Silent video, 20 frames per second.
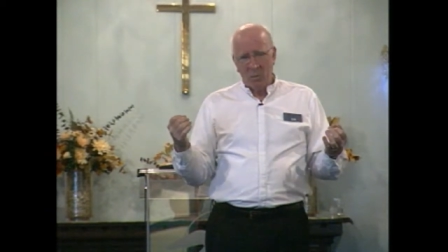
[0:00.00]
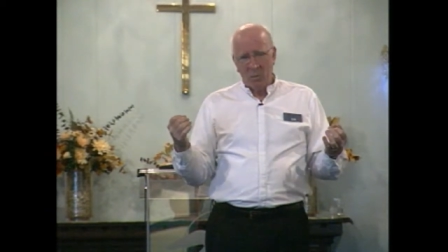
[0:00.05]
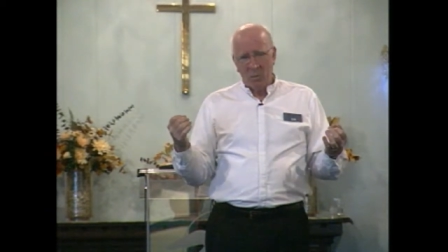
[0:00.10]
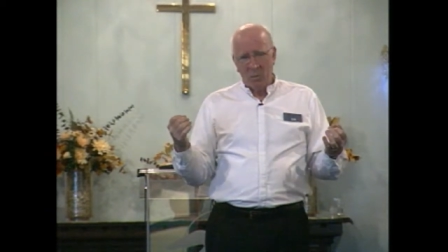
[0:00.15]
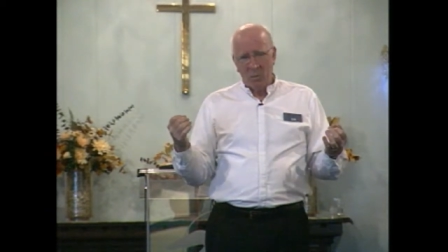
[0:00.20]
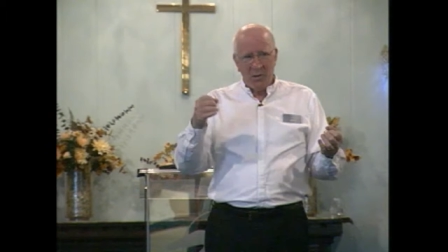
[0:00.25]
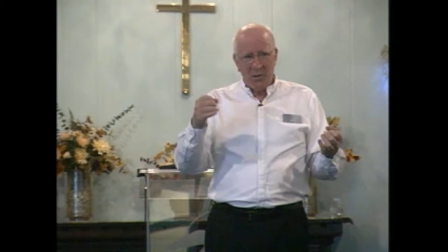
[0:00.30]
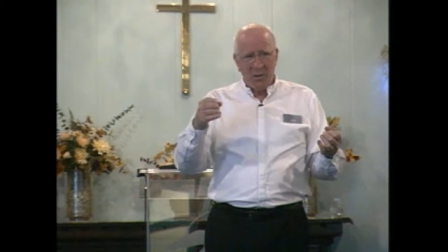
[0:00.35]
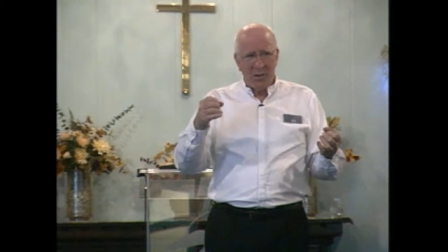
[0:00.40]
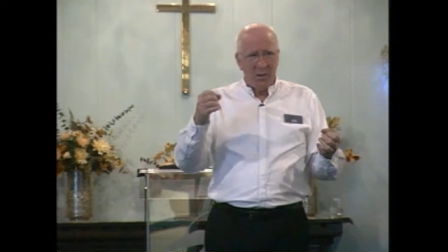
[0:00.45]

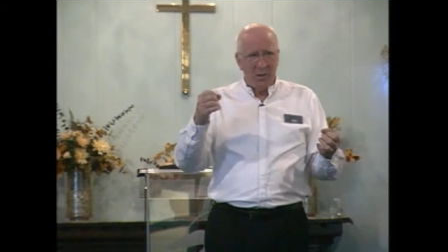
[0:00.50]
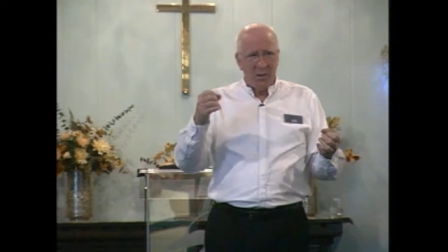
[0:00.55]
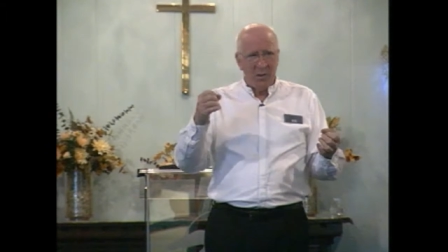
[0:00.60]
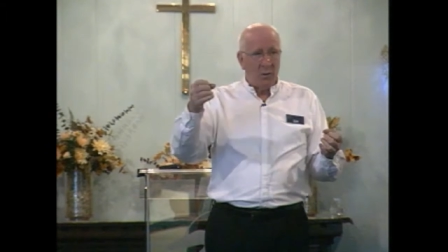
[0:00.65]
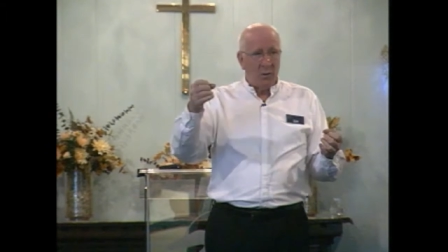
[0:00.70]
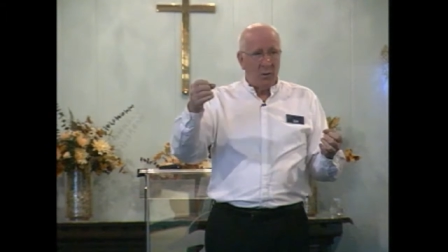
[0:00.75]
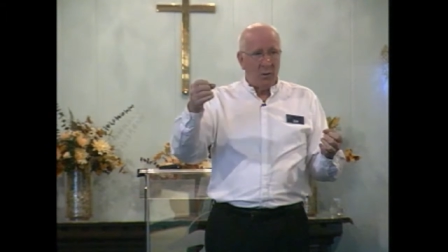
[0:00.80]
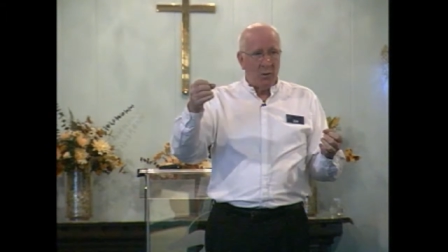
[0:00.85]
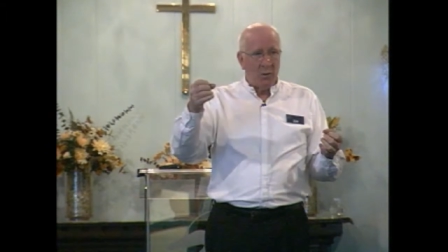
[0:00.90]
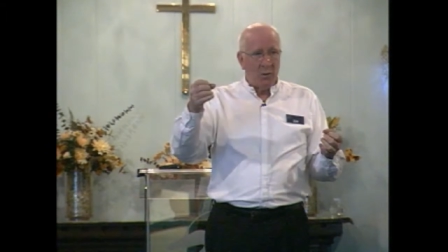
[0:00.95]
What is this
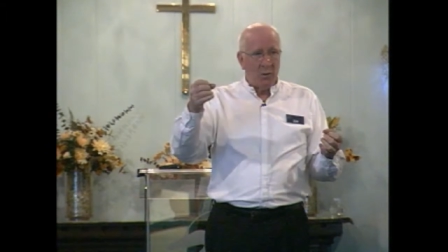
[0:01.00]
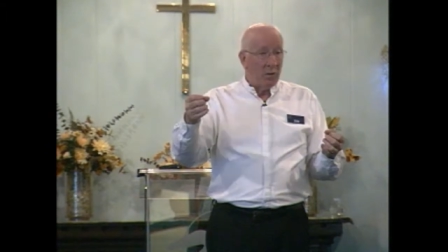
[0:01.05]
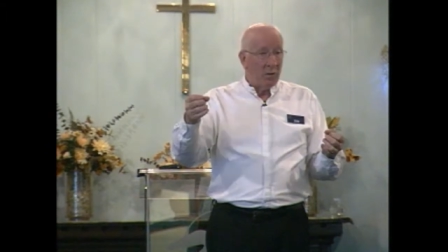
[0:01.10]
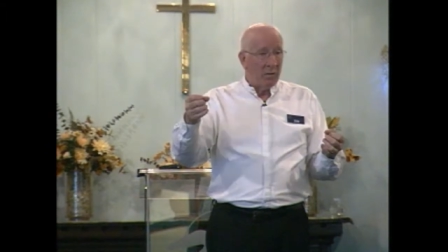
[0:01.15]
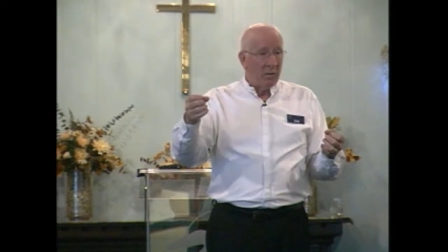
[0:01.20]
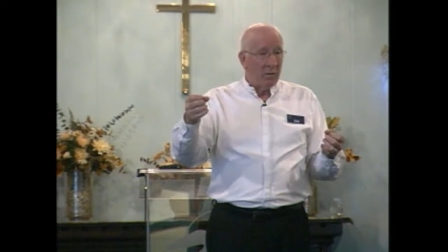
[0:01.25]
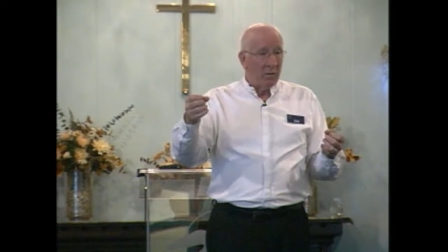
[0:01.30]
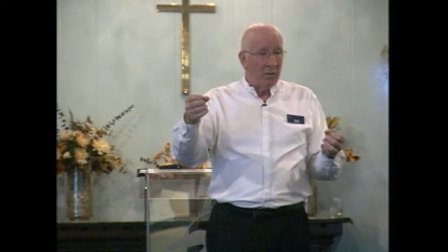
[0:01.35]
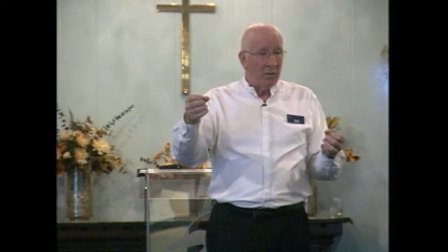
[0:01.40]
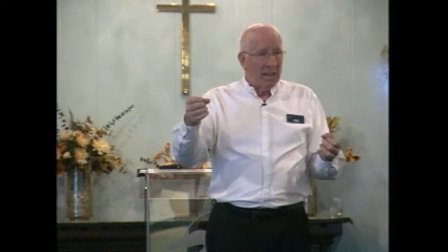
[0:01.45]
to
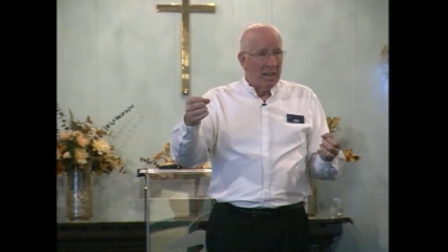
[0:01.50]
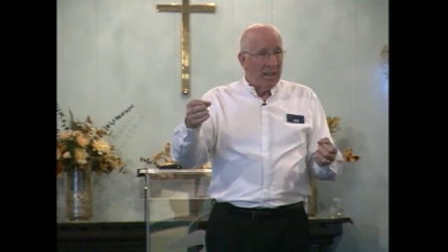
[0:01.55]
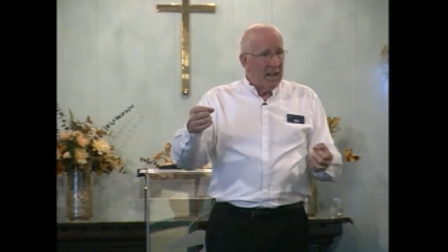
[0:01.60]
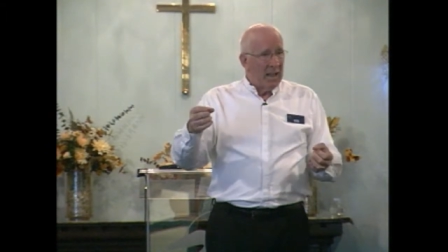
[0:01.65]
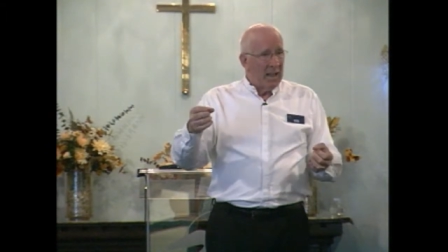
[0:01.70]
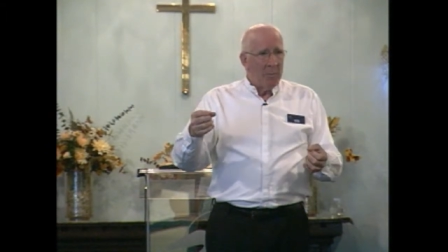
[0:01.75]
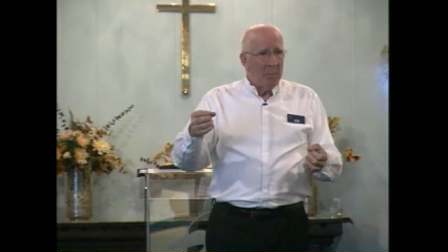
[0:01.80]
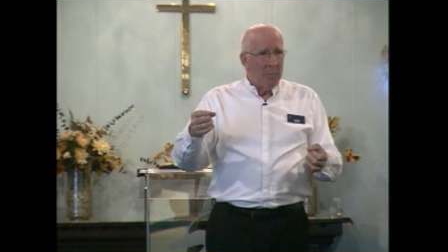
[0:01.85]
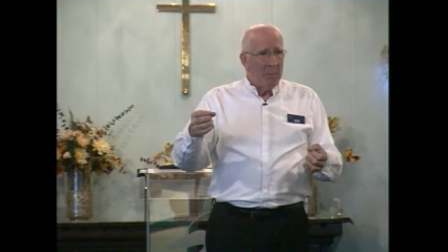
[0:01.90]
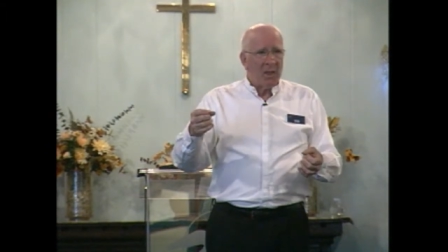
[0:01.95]
you?
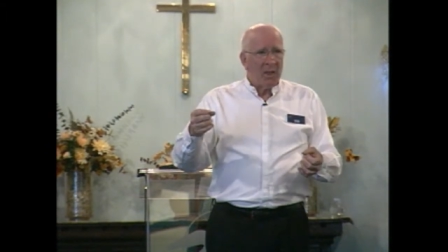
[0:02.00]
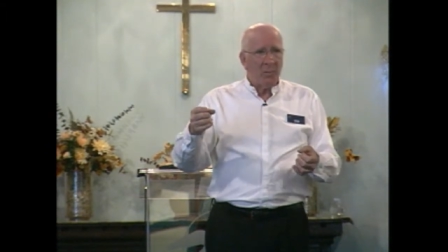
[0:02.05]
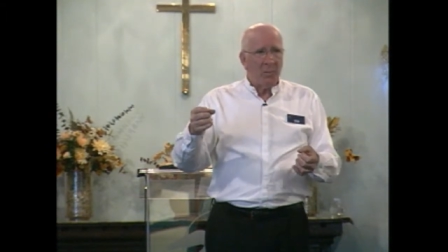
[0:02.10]
How many